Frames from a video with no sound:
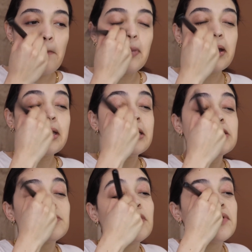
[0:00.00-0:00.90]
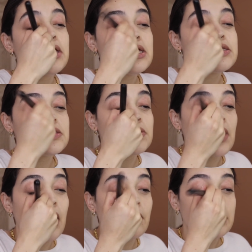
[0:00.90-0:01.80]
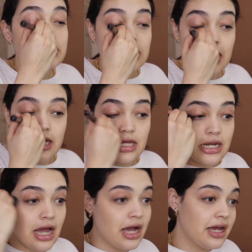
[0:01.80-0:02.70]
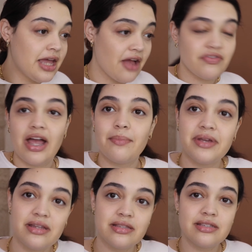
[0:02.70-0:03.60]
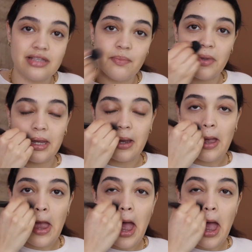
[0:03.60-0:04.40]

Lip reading: But each movie is 2 hours and I have not been sleeping.